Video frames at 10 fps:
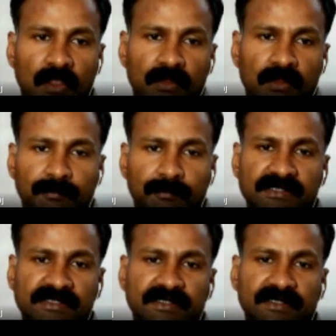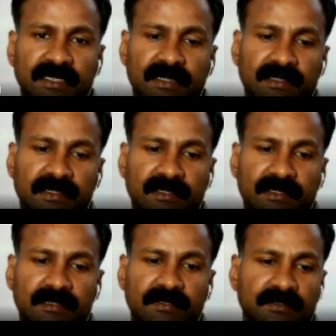The pulsating direct
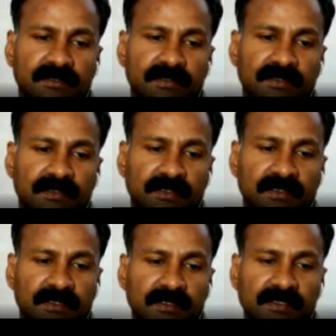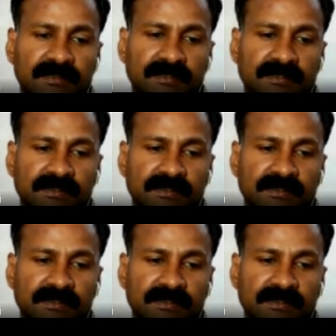current is